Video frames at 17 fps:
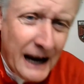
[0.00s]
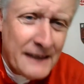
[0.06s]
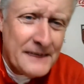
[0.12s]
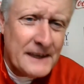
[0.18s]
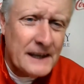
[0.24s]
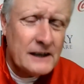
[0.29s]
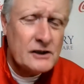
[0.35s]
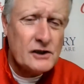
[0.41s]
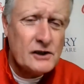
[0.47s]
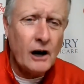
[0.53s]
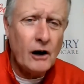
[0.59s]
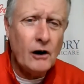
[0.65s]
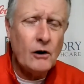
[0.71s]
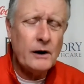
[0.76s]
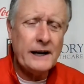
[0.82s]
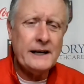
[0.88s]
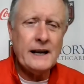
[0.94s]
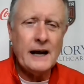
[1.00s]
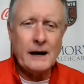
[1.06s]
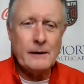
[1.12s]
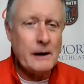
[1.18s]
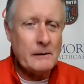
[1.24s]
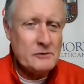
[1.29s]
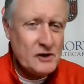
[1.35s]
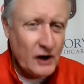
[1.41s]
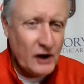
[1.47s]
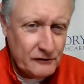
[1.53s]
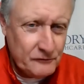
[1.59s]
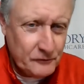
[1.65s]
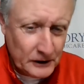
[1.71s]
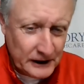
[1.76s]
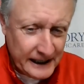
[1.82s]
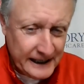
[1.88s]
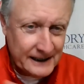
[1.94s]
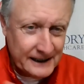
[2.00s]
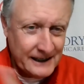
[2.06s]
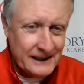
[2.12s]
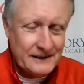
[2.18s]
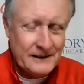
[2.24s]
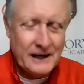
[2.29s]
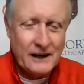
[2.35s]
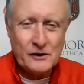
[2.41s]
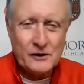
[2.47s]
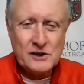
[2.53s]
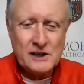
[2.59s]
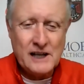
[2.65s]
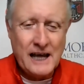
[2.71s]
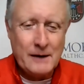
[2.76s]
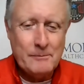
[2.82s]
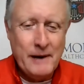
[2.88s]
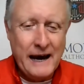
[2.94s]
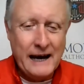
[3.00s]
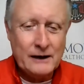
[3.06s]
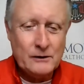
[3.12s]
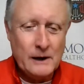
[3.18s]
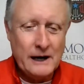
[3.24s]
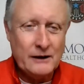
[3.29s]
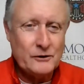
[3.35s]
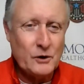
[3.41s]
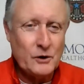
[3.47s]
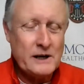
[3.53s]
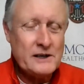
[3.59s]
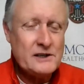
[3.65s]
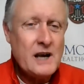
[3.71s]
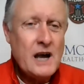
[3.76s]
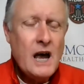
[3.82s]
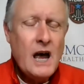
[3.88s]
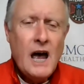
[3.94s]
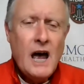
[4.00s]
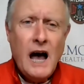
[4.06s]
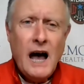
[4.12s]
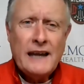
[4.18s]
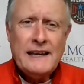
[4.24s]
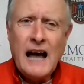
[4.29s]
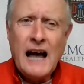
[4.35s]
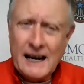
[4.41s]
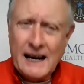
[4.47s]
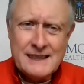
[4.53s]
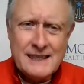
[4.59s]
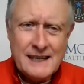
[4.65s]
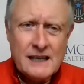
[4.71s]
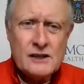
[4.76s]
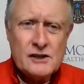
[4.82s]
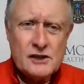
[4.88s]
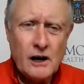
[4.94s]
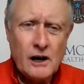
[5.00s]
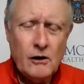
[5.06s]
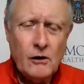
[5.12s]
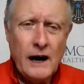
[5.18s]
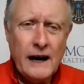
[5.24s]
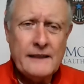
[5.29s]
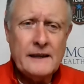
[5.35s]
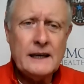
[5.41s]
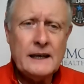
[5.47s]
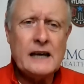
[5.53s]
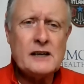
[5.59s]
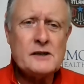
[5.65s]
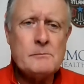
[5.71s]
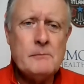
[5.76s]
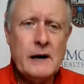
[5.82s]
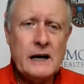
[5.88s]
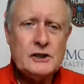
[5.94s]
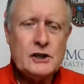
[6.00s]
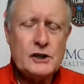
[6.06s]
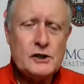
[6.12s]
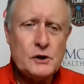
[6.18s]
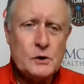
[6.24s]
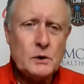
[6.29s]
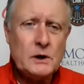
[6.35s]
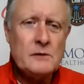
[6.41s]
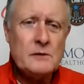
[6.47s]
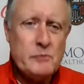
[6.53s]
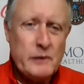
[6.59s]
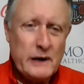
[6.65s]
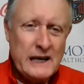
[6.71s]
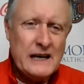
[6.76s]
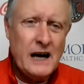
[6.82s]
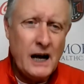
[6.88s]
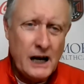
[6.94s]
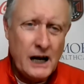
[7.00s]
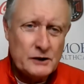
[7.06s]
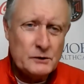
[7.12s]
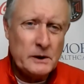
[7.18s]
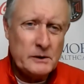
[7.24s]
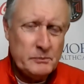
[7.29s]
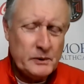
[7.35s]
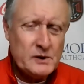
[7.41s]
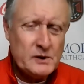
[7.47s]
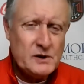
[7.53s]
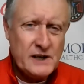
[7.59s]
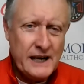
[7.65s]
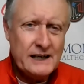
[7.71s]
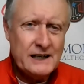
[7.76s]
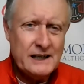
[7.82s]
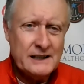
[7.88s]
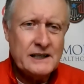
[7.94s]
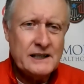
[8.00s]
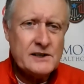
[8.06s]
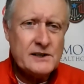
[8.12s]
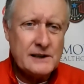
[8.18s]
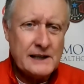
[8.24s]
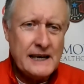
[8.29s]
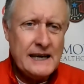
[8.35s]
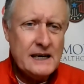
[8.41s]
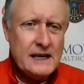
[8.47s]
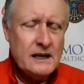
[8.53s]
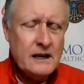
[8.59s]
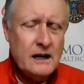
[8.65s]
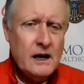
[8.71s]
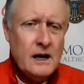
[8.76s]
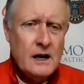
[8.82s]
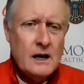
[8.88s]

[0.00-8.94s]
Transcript: I think so. And I'm sorry for leaning in there. There's a lot of background noise. Yeah, I think so. I think as much as you can be 100% in this league,